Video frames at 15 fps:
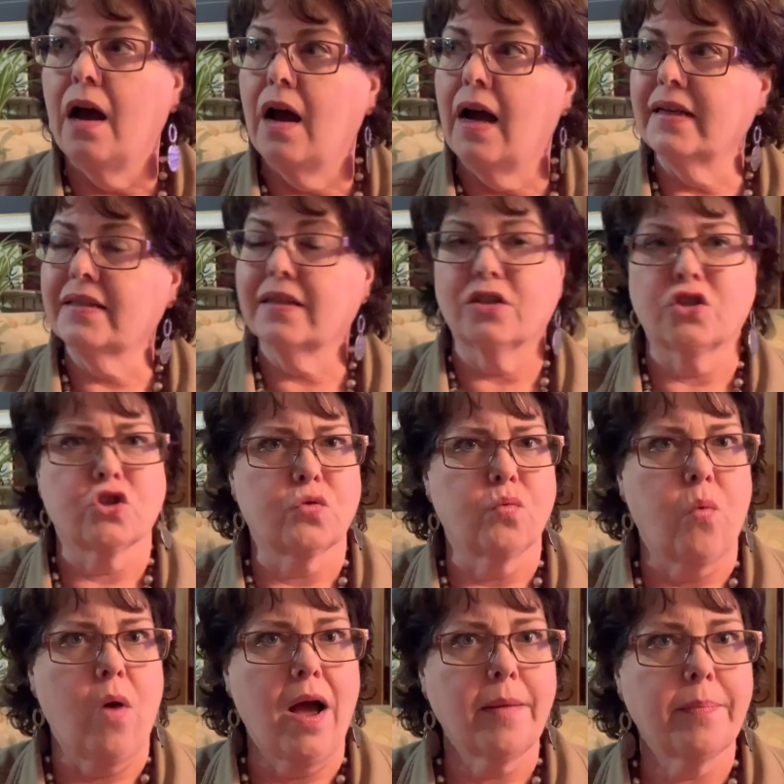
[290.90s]
I said,
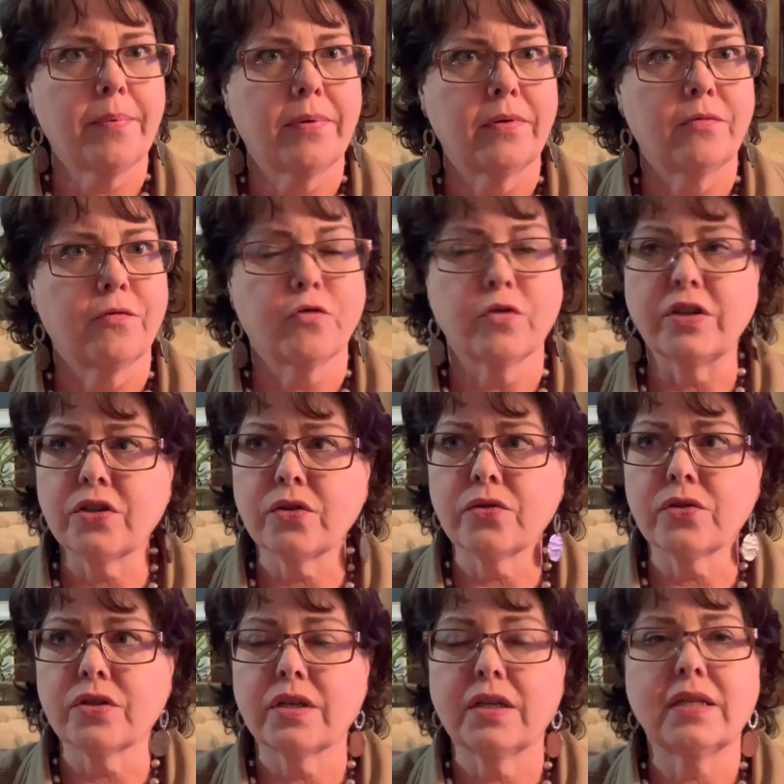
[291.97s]
swap
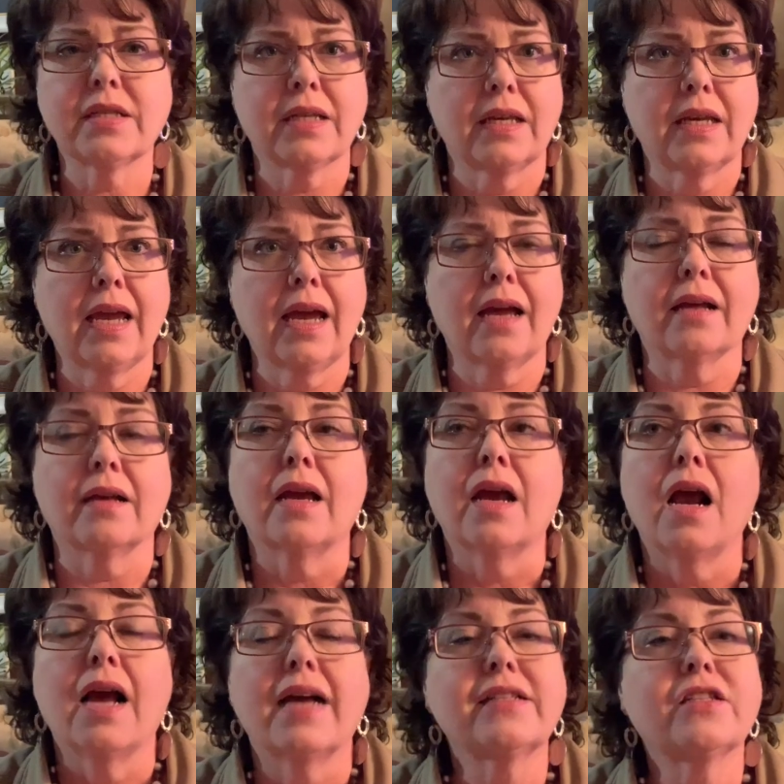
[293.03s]
freezers? He said, yeah.
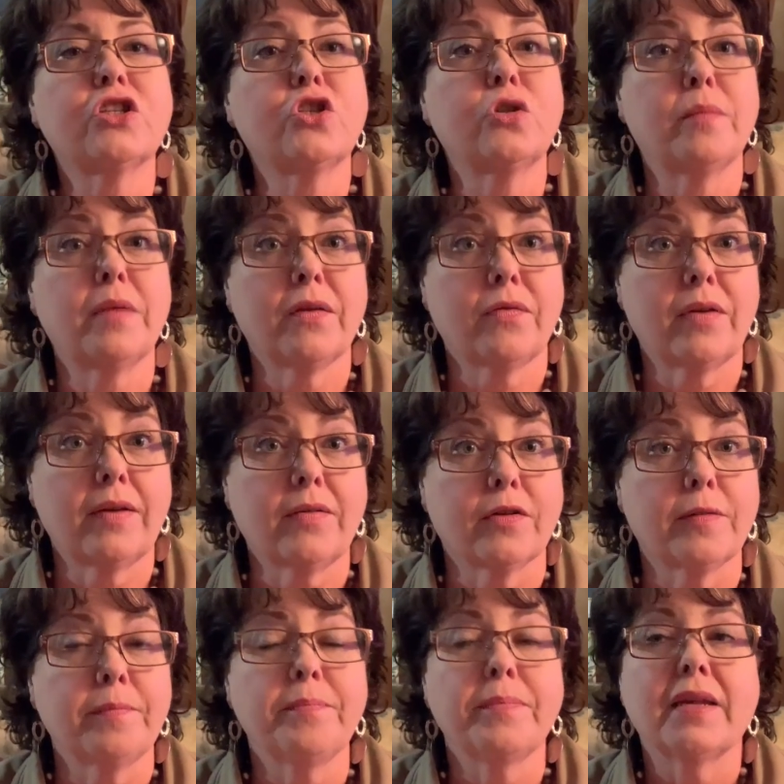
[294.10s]
I said, do me a
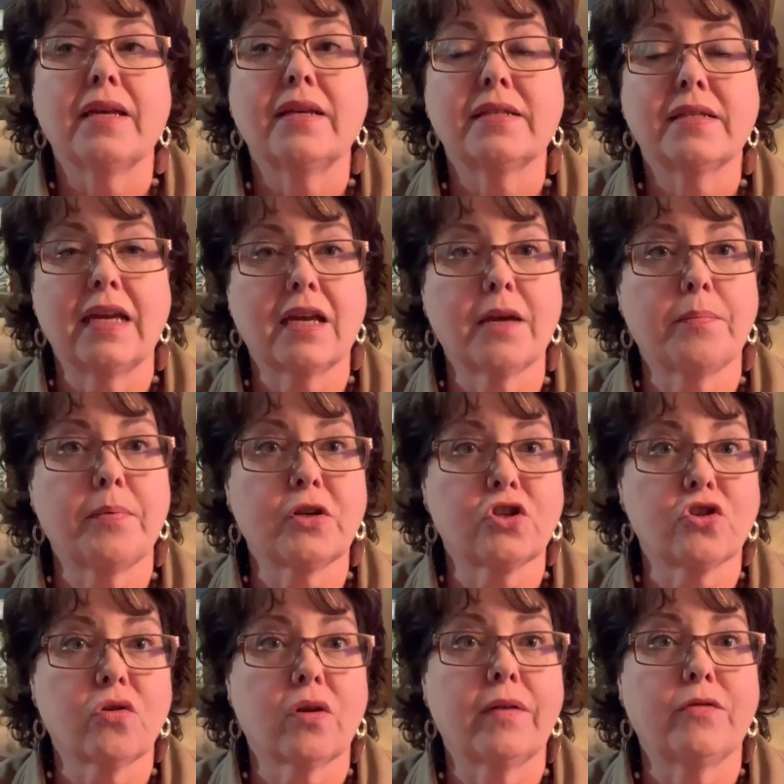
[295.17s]
favor. Take a
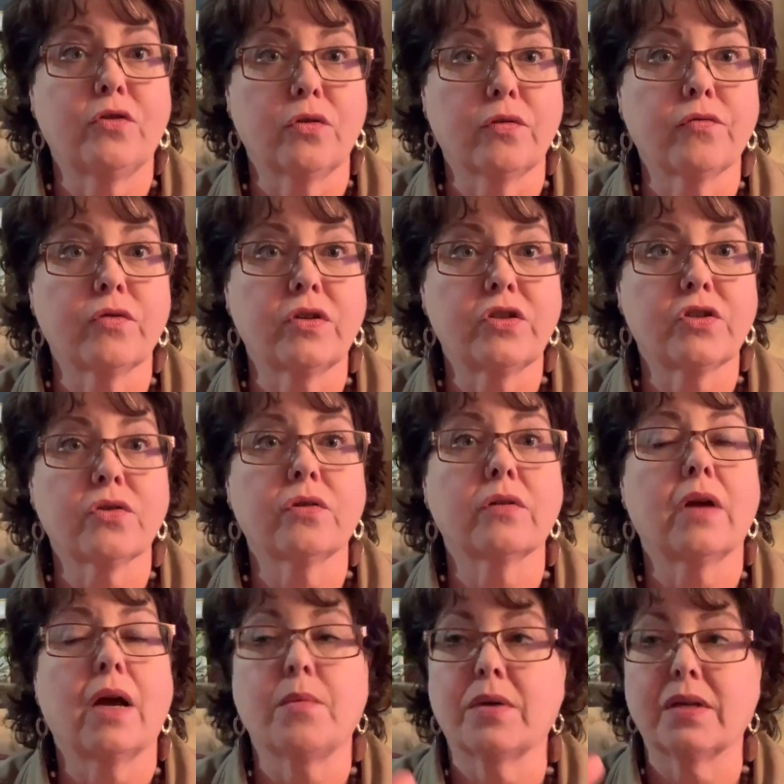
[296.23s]
picture of your freezer.
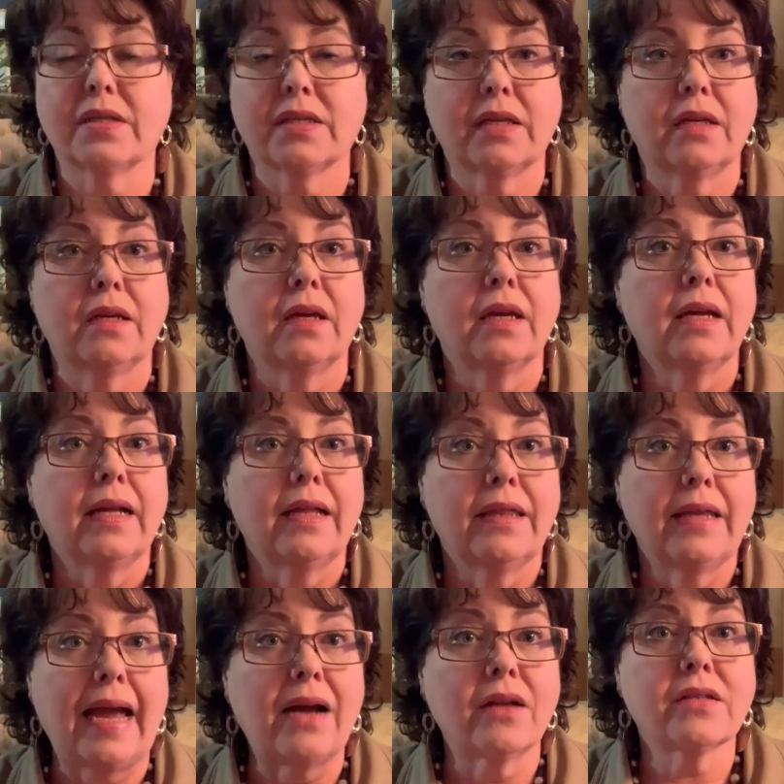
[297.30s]
I want to see
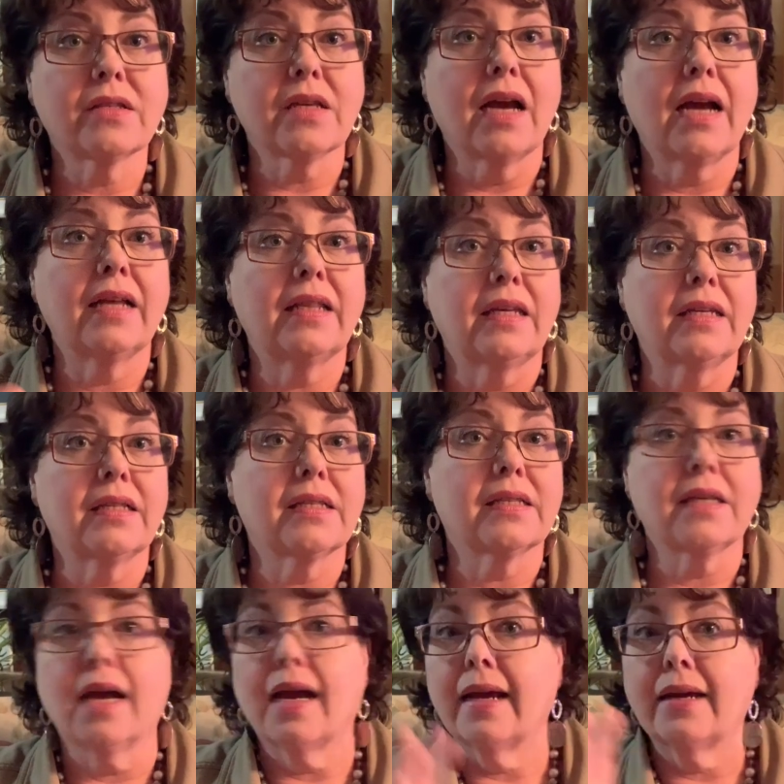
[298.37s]
the outside, the
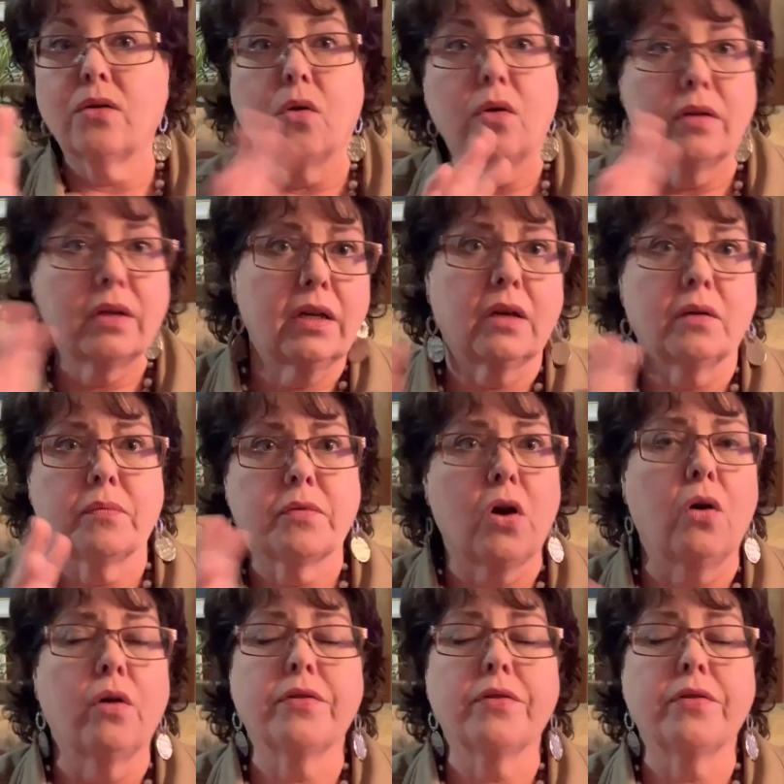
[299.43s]
inside, you know, the whole